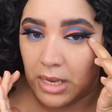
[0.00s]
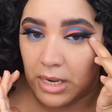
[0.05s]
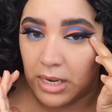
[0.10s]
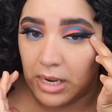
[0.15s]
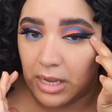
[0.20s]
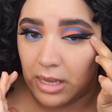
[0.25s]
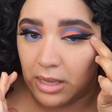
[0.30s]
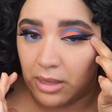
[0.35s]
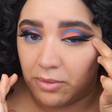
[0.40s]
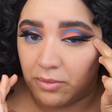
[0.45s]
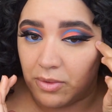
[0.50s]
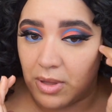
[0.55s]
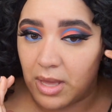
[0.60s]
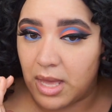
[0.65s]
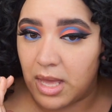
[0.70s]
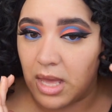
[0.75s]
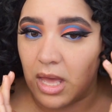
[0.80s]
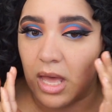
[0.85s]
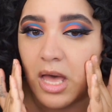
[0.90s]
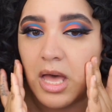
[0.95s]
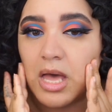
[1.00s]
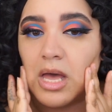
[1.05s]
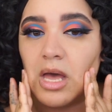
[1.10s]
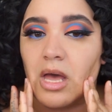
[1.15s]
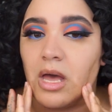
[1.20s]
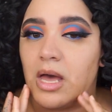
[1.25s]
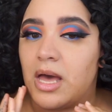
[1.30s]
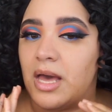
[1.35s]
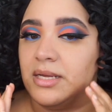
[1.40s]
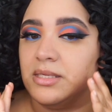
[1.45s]
Now,
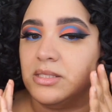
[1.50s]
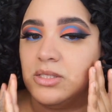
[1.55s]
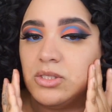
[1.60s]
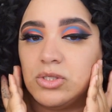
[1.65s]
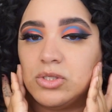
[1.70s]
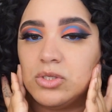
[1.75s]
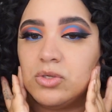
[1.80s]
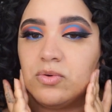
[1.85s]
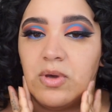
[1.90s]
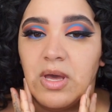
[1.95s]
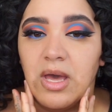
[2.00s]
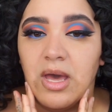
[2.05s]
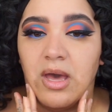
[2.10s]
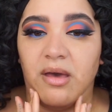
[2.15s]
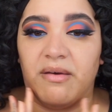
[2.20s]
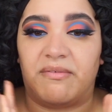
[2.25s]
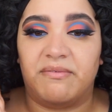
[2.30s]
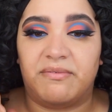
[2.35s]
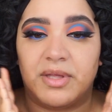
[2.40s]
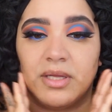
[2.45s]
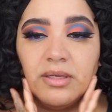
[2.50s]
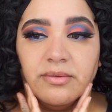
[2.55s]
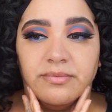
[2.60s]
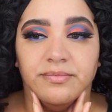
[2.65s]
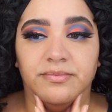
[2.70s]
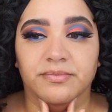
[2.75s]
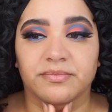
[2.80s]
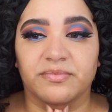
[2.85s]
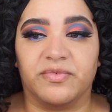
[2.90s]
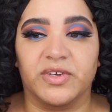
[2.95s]
I do have
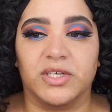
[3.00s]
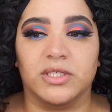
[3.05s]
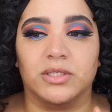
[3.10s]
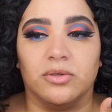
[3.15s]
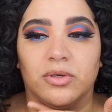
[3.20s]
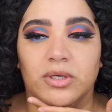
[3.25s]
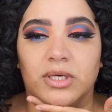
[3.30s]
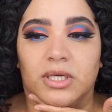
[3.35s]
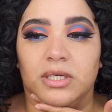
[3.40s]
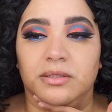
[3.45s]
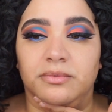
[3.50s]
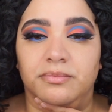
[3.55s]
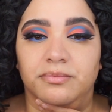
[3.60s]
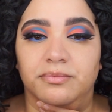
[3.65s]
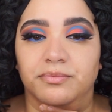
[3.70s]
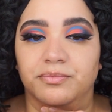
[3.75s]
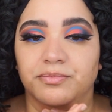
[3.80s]
facial hair.